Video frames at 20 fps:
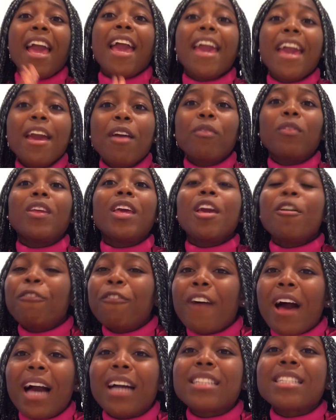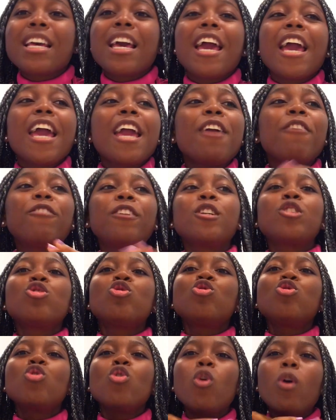In fact, if there's
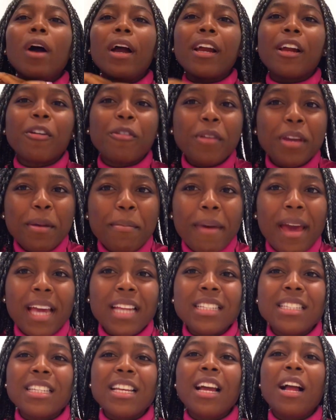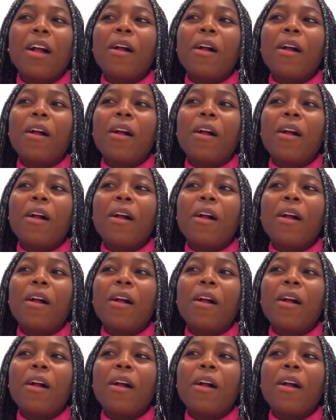no agreement,